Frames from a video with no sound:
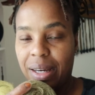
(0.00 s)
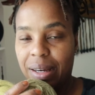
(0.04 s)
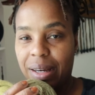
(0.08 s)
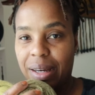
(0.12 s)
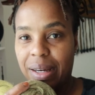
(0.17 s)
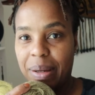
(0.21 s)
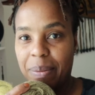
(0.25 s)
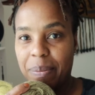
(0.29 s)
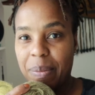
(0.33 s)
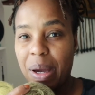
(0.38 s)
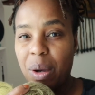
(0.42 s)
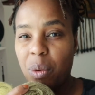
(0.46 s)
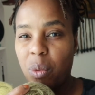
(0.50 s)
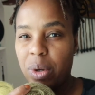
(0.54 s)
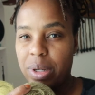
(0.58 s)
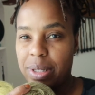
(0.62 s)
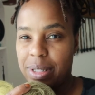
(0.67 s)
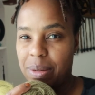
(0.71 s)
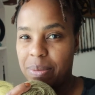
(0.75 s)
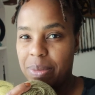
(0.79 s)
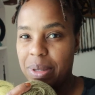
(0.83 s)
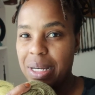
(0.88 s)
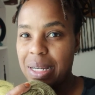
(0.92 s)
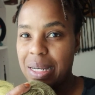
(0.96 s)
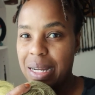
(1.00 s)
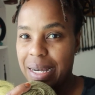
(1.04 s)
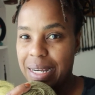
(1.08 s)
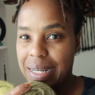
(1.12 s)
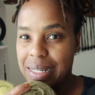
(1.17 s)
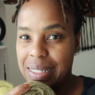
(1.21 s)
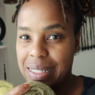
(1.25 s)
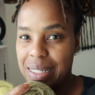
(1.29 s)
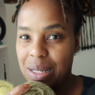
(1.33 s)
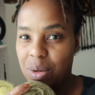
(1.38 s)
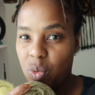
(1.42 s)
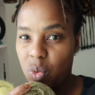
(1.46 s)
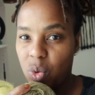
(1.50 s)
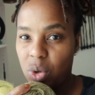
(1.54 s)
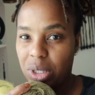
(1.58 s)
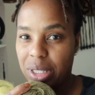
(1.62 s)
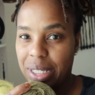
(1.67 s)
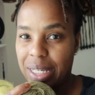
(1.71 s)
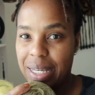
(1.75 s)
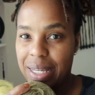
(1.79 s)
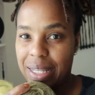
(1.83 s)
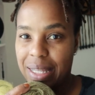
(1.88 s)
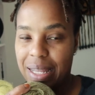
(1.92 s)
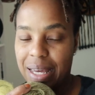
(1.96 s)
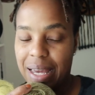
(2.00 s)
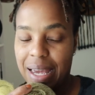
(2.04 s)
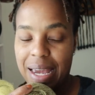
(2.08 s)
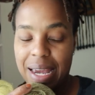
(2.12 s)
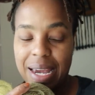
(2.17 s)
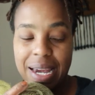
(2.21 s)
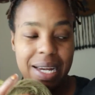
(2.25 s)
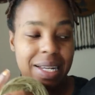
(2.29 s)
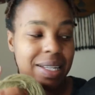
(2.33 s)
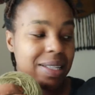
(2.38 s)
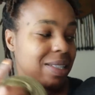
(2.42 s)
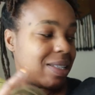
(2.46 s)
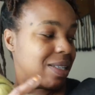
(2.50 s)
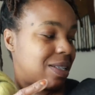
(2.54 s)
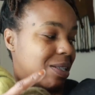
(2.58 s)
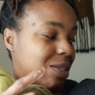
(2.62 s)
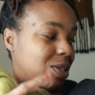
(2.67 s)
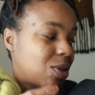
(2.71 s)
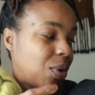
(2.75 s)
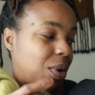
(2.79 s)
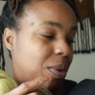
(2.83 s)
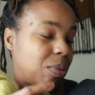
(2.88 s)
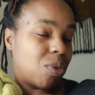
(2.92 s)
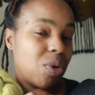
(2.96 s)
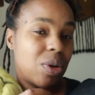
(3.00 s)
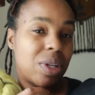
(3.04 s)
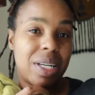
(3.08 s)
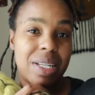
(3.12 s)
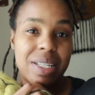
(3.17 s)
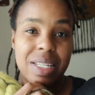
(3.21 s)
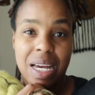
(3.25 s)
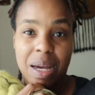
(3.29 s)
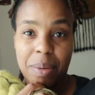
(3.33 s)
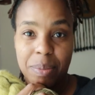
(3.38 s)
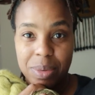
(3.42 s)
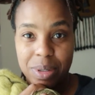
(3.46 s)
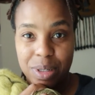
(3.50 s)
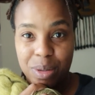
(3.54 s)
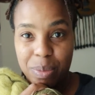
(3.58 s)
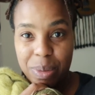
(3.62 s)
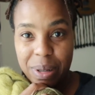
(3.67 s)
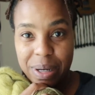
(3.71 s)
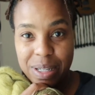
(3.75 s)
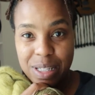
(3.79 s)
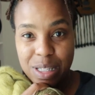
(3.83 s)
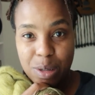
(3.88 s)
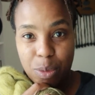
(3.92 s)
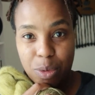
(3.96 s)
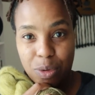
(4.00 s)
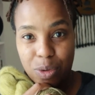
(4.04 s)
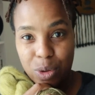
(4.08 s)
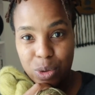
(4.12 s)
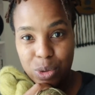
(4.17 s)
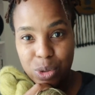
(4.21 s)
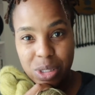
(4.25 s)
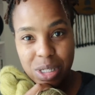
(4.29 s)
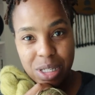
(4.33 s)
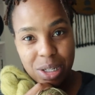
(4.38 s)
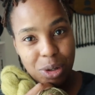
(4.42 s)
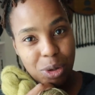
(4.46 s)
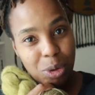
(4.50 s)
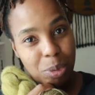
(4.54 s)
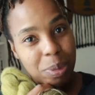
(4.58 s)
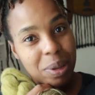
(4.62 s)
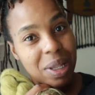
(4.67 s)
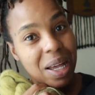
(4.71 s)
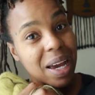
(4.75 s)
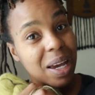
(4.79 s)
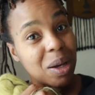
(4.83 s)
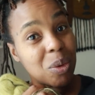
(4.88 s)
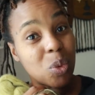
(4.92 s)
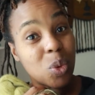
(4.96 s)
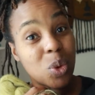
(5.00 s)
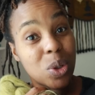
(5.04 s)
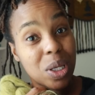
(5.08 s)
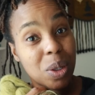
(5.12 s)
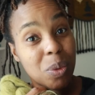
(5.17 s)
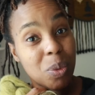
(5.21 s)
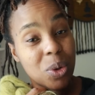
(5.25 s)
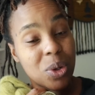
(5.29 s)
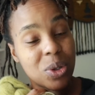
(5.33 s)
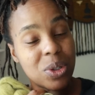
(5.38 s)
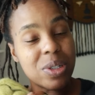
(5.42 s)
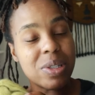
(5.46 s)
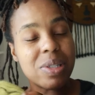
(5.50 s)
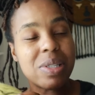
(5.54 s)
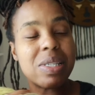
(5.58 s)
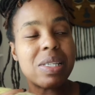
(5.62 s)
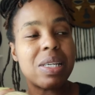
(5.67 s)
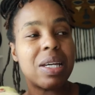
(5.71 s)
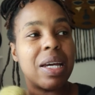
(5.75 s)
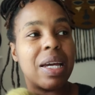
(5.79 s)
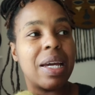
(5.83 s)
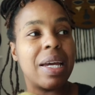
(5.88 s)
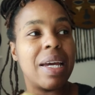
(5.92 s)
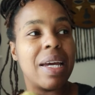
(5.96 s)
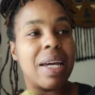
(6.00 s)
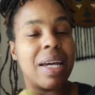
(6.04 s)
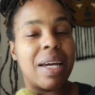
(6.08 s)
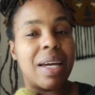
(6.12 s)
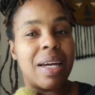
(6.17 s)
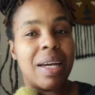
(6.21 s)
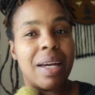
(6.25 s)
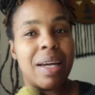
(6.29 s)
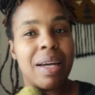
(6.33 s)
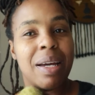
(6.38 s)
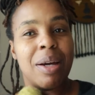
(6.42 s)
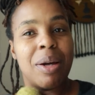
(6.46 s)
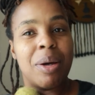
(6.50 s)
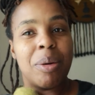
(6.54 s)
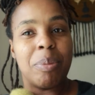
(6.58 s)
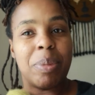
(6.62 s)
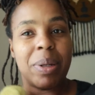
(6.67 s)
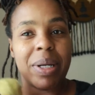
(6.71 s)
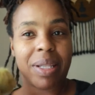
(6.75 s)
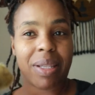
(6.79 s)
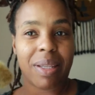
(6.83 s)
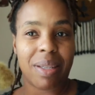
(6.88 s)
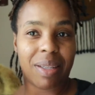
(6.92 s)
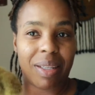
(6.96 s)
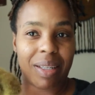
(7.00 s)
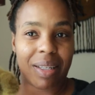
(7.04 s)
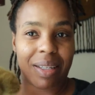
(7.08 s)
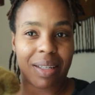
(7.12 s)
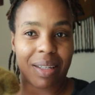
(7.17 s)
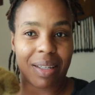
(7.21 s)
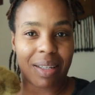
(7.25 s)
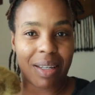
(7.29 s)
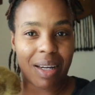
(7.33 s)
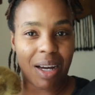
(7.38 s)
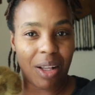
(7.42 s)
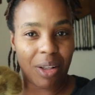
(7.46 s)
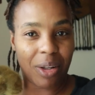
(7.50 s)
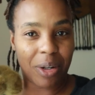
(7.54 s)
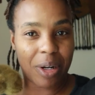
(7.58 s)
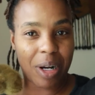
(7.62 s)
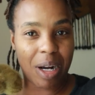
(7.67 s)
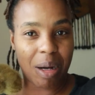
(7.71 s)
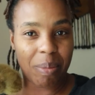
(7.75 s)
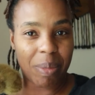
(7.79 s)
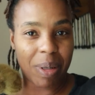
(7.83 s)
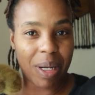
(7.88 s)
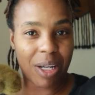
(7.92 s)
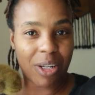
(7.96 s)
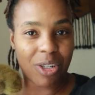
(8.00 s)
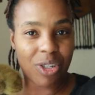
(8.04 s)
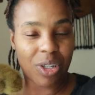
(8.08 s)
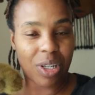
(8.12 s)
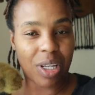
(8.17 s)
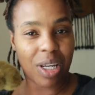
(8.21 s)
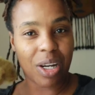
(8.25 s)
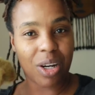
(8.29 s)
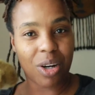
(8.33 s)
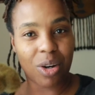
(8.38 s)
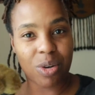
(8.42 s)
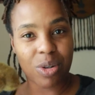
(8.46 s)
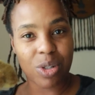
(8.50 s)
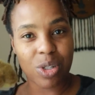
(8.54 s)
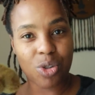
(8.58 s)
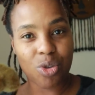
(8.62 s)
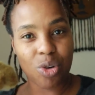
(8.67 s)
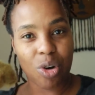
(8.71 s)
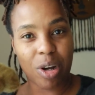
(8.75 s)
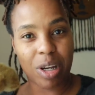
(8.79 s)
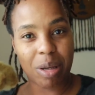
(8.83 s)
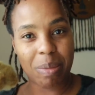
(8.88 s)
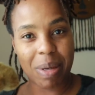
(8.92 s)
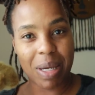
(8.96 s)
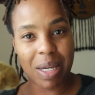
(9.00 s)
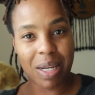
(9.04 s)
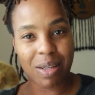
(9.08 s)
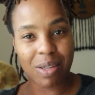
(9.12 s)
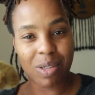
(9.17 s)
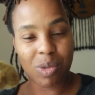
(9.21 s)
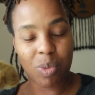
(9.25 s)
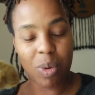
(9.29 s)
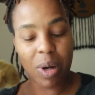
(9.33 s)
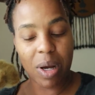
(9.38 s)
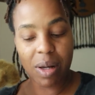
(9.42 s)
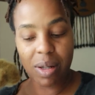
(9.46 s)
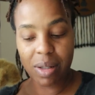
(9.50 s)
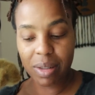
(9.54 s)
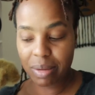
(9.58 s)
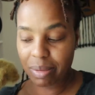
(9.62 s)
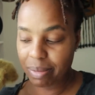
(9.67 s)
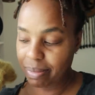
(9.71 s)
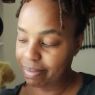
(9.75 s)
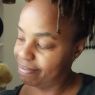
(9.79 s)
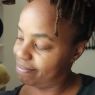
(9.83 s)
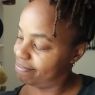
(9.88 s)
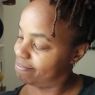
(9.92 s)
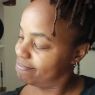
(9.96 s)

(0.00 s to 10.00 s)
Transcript: I want something nice and woolly in the hands, so I'm really tempted by some of those single ply woolly wools. But the color combination here is drawing me in as well.